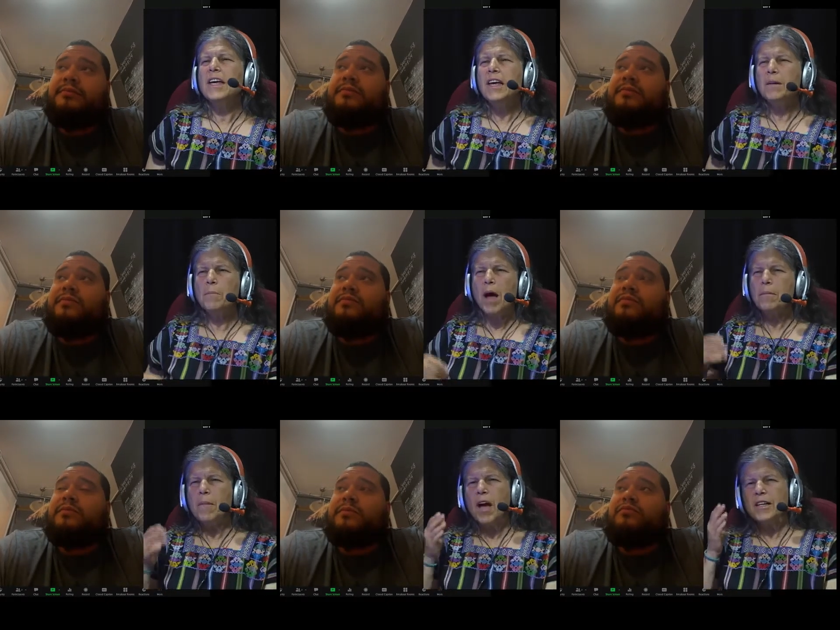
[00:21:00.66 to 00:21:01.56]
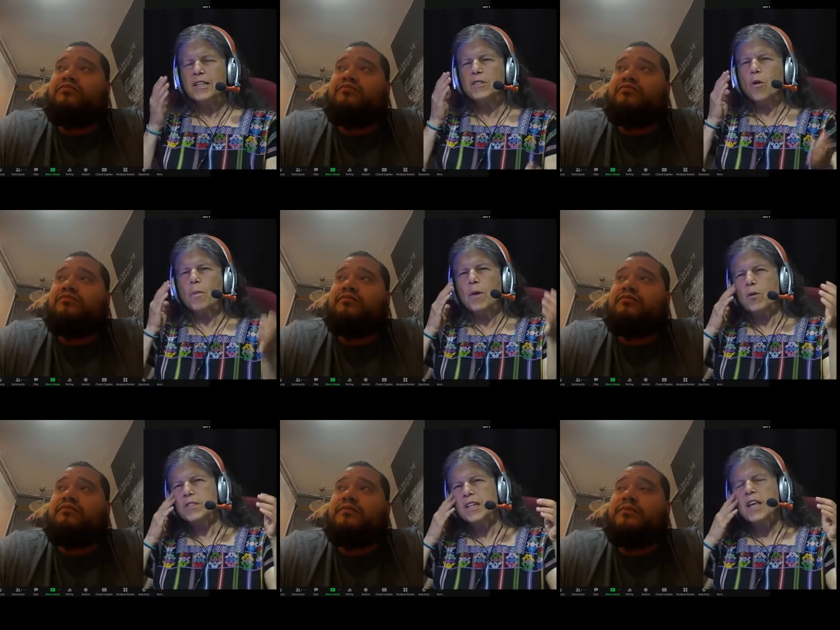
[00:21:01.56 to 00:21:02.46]
Speaker 1: in my mind, it's
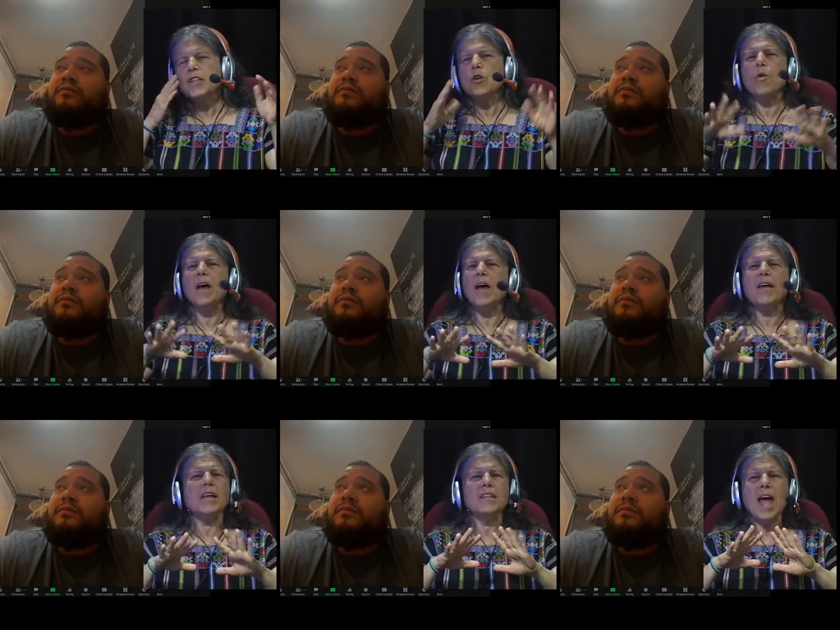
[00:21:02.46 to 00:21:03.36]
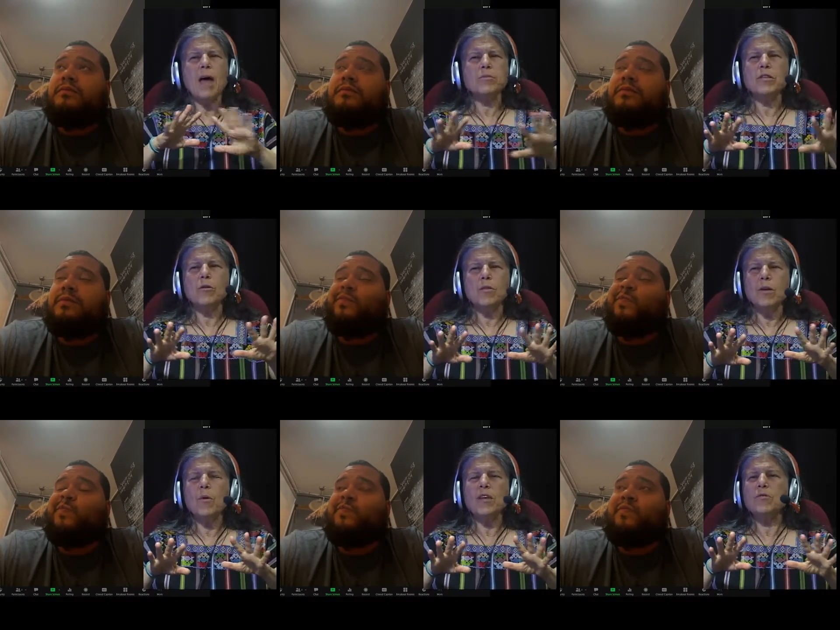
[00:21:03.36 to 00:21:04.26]
almost so. Uh, it's absolutely
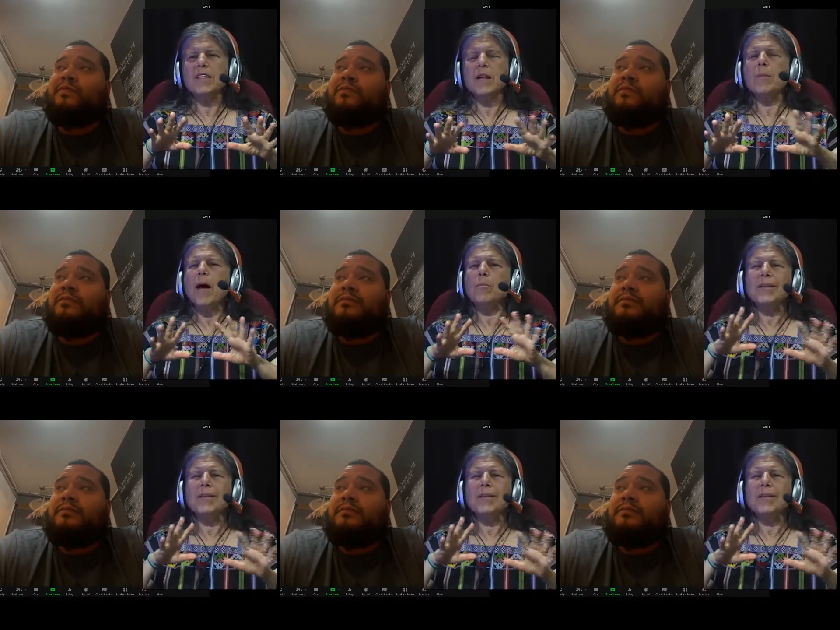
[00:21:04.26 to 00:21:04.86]
what you said about